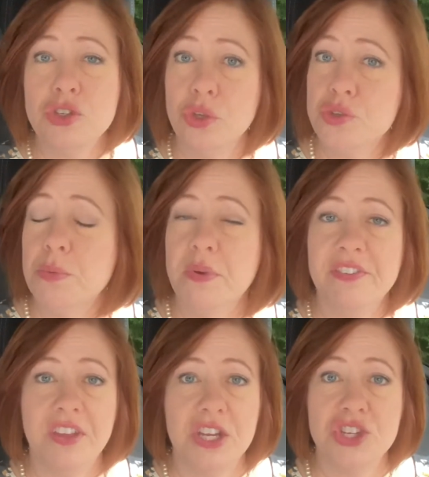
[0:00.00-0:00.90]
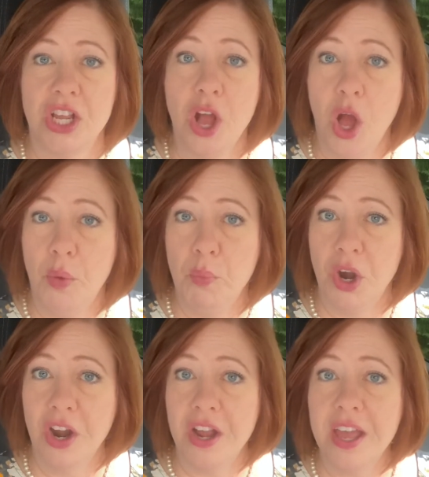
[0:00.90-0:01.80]
Children were finishing
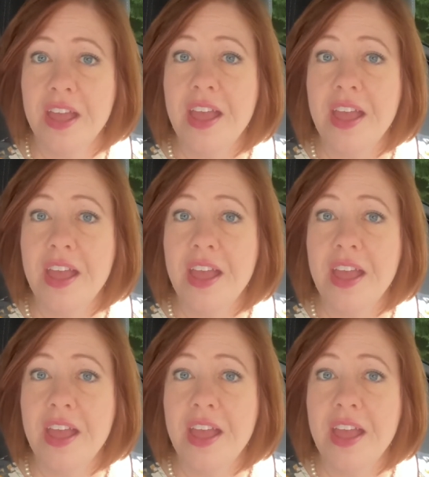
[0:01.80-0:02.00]
homework.